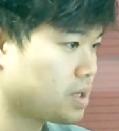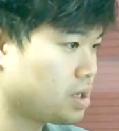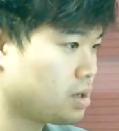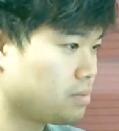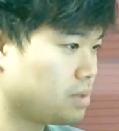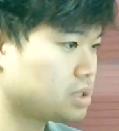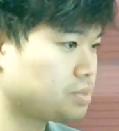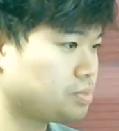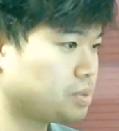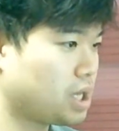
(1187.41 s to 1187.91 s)

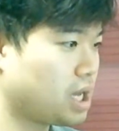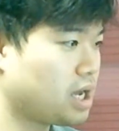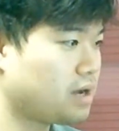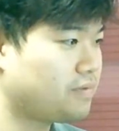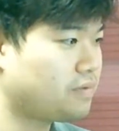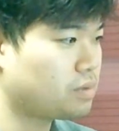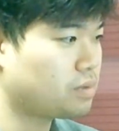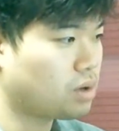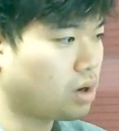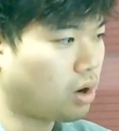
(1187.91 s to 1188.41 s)
but the
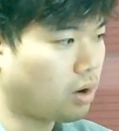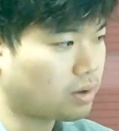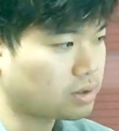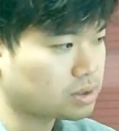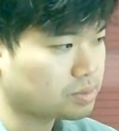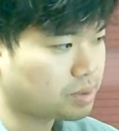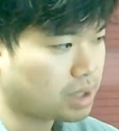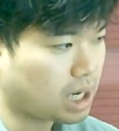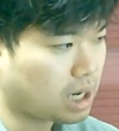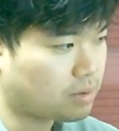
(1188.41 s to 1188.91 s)
platform also
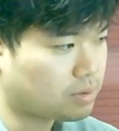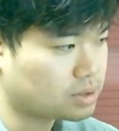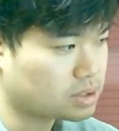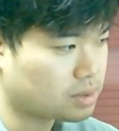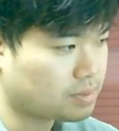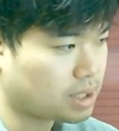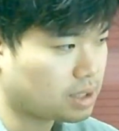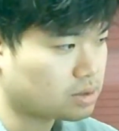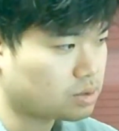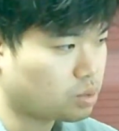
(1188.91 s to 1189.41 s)
powers
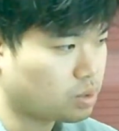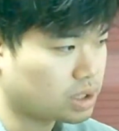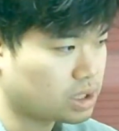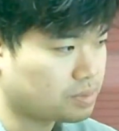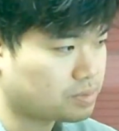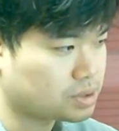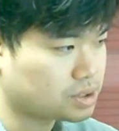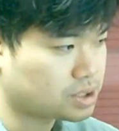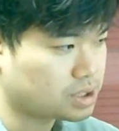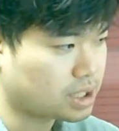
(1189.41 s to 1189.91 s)
about
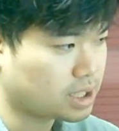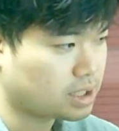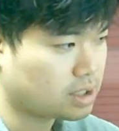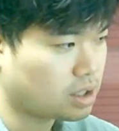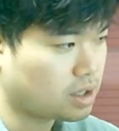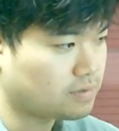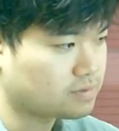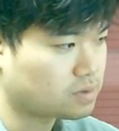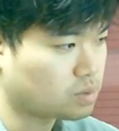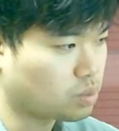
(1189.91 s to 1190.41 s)
20%
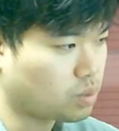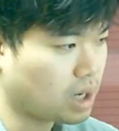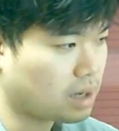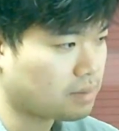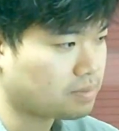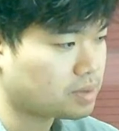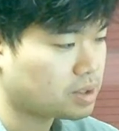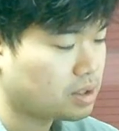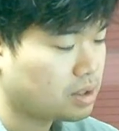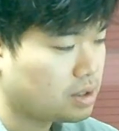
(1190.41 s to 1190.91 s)
of the web
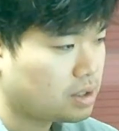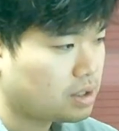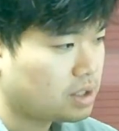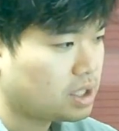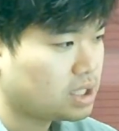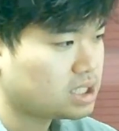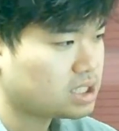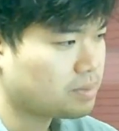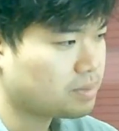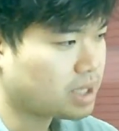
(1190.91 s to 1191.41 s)
in
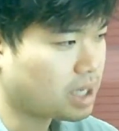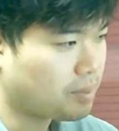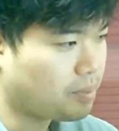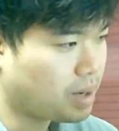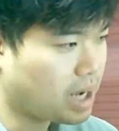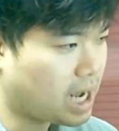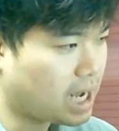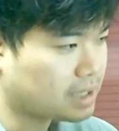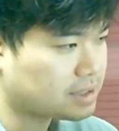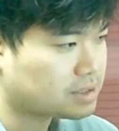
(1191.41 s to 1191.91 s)
some
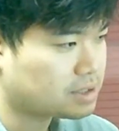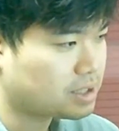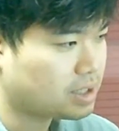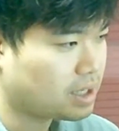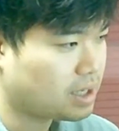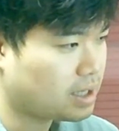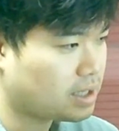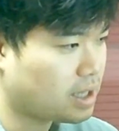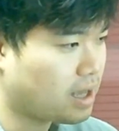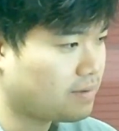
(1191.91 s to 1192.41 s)
capacity,
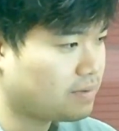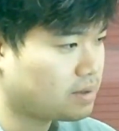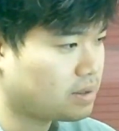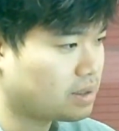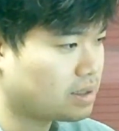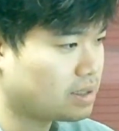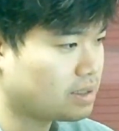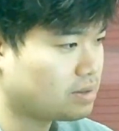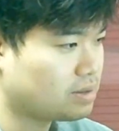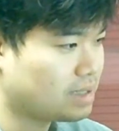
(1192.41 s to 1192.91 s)
and every
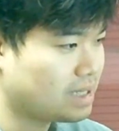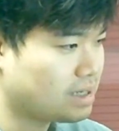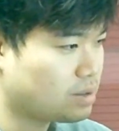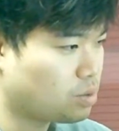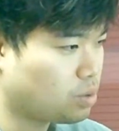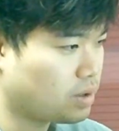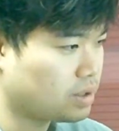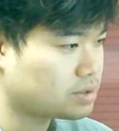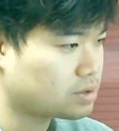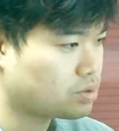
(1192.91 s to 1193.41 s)

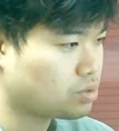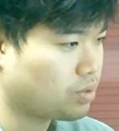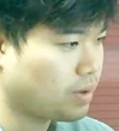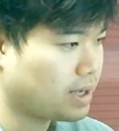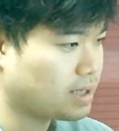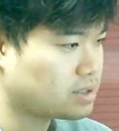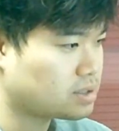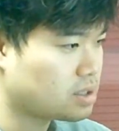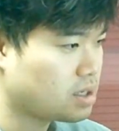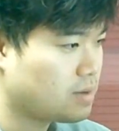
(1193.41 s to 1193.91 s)
request creates